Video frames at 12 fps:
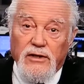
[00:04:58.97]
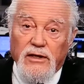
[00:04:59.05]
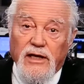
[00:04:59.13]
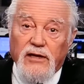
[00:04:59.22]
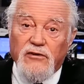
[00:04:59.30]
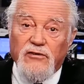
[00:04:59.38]
the
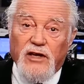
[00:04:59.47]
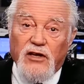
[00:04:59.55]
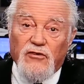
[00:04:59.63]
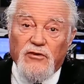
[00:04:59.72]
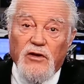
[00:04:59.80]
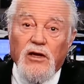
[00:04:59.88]
United
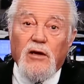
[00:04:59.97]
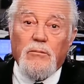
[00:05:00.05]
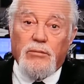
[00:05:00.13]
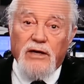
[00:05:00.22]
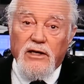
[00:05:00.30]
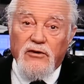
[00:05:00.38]
States
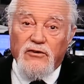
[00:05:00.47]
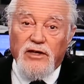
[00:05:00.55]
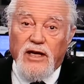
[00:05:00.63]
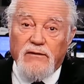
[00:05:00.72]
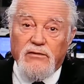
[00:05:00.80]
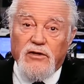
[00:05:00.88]
brings
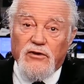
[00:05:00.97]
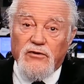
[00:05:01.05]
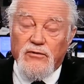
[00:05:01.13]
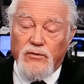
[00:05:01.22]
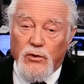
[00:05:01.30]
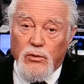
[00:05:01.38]
the evidence
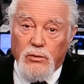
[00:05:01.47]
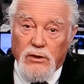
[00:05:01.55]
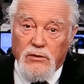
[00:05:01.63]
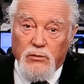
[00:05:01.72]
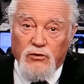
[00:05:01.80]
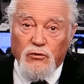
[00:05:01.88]

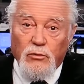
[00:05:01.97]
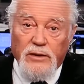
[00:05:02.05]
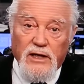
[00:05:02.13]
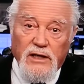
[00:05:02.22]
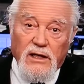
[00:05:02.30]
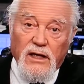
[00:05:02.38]
forward, which would
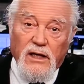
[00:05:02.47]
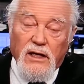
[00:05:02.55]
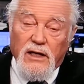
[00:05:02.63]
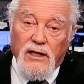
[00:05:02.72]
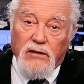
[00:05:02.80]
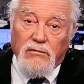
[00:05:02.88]
be
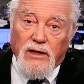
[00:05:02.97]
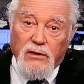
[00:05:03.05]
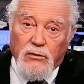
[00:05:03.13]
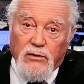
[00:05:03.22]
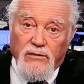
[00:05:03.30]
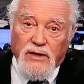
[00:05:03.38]
in a
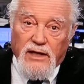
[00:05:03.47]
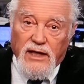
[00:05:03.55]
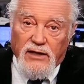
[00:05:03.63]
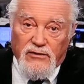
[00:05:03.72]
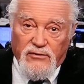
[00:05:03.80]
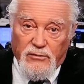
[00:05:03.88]
record of the
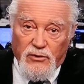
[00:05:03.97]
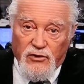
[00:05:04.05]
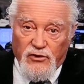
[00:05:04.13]
case, which